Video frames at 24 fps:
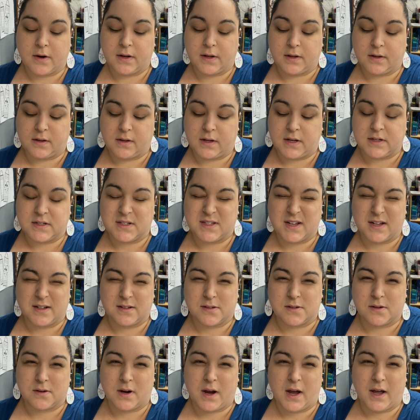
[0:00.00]
and these
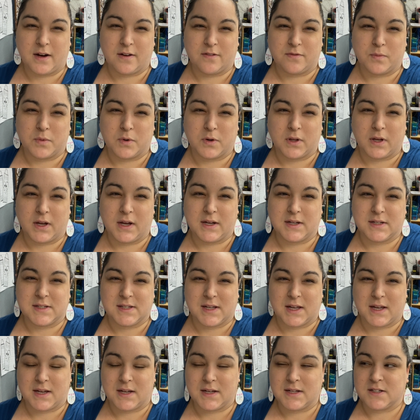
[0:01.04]
things are kind of more like
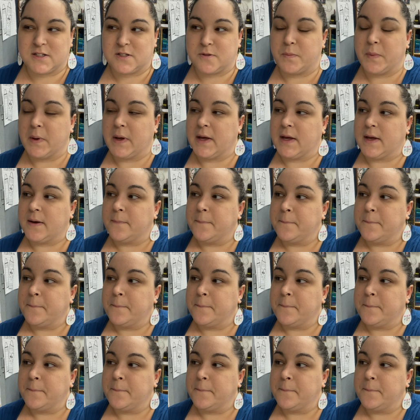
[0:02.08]
science, but